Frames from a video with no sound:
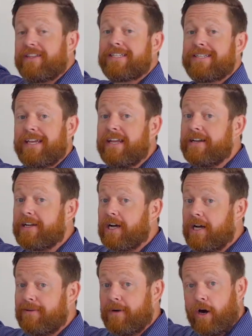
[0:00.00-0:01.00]
this
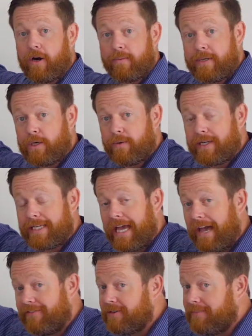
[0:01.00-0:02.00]
income, are we going to
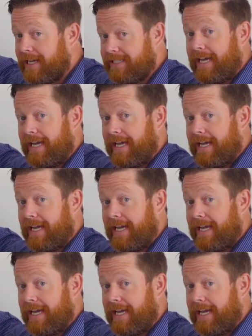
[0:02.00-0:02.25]
have to pay